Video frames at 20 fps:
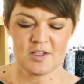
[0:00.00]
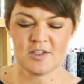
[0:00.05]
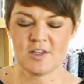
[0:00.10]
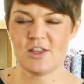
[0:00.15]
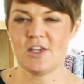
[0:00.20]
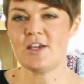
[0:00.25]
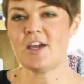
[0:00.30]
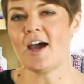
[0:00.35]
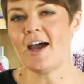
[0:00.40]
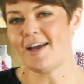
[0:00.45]

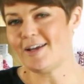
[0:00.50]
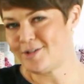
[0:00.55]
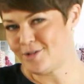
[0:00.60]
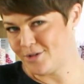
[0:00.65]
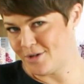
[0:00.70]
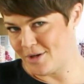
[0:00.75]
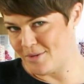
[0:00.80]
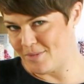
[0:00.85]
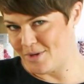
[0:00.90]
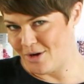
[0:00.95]
Think ice
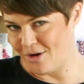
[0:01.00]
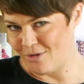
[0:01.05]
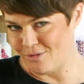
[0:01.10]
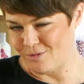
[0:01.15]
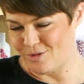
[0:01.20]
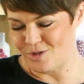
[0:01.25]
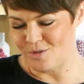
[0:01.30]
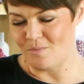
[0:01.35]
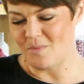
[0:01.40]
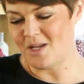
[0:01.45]
cream
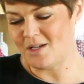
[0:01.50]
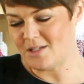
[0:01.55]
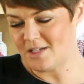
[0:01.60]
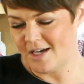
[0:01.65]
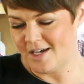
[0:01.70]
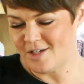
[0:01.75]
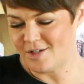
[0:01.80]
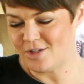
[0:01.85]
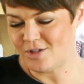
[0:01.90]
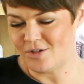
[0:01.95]
cones, mint
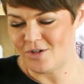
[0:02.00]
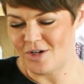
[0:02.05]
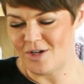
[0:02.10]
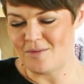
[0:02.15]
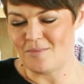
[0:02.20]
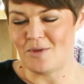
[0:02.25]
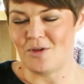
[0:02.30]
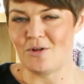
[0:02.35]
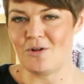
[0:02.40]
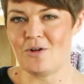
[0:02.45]
ice
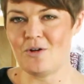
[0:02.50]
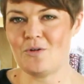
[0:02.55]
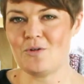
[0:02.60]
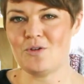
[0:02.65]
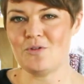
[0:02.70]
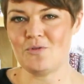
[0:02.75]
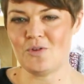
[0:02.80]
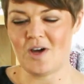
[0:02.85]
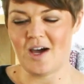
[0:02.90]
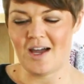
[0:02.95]
cream, you know,
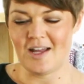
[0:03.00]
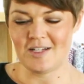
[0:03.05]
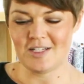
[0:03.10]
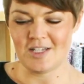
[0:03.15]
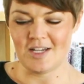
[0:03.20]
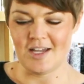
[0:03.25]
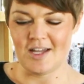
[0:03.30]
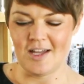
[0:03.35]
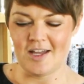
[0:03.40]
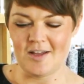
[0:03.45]
you've got
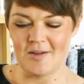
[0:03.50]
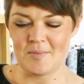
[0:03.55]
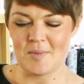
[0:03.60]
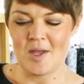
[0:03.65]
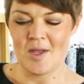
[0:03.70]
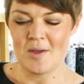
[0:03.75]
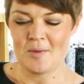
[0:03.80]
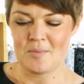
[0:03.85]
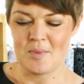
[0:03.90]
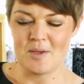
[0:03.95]

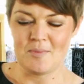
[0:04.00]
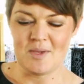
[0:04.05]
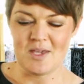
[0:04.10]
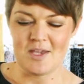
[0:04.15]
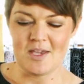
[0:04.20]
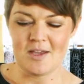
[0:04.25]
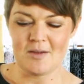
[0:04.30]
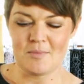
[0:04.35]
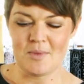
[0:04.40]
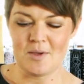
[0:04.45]

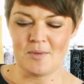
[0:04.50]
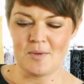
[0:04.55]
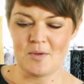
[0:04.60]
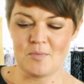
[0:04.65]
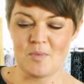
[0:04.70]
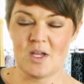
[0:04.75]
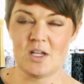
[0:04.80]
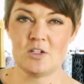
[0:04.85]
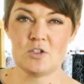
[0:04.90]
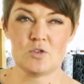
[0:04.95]
maybe
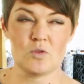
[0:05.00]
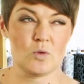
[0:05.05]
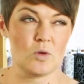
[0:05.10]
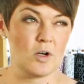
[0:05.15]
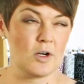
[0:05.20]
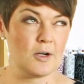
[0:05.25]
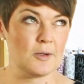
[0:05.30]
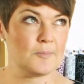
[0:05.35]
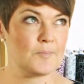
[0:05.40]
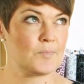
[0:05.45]
mint,
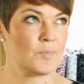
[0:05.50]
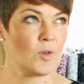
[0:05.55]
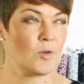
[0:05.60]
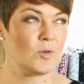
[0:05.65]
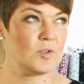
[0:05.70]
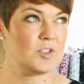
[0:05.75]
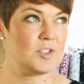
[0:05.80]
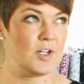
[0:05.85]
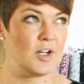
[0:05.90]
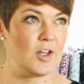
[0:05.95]
or
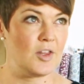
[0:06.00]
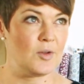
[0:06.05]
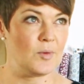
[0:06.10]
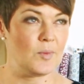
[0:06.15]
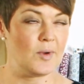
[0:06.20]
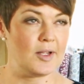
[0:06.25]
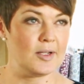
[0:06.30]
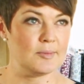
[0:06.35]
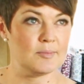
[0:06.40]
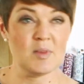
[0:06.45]
what's another
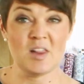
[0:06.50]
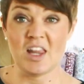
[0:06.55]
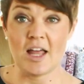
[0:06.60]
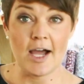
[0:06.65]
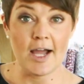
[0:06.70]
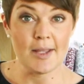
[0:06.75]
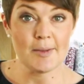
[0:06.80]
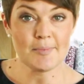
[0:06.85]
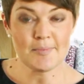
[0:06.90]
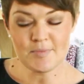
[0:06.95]
one?
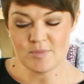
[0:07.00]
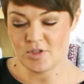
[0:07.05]
Lime.